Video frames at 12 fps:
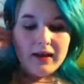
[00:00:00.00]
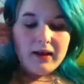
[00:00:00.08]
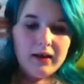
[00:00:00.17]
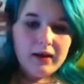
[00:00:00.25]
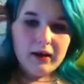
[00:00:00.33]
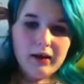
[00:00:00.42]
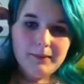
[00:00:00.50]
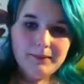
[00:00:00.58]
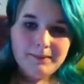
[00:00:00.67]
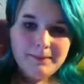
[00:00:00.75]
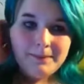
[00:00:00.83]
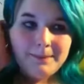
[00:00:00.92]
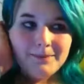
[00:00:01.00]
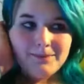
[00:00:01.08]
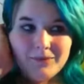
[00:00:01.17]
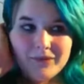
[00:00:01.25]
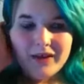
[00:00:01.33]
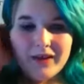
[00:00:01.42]
Um,
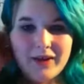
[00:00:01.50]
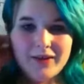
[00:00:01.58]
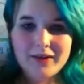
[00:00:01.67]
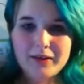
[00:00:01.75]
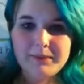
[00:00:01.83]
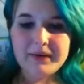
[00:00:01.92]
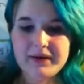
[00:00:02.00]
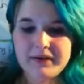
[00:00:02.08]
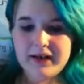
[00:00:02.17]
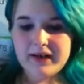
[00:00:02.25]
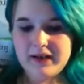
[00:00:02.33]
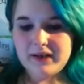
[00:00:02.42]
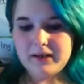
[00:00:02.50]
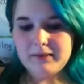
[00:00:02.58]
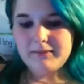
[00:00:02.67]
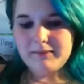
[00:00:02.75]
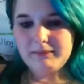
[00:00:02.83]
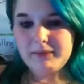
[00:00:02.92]
I think that's about it.
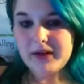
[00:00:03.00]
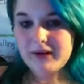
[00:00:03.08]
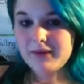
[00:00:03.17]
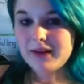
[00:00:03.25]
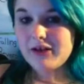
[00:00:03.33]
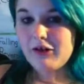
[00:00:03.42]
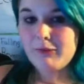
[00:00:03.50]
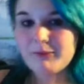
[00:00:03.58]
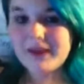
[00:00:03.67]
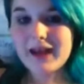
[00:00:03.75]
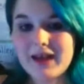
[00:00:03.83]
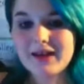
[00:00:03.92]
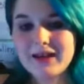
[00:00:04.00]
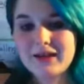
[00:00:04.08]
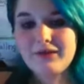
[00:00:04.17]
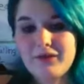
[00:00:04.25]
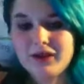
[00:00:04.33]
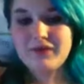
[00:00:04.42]
But I really hope we can hit the
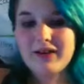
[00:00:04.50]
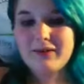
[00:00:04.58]
45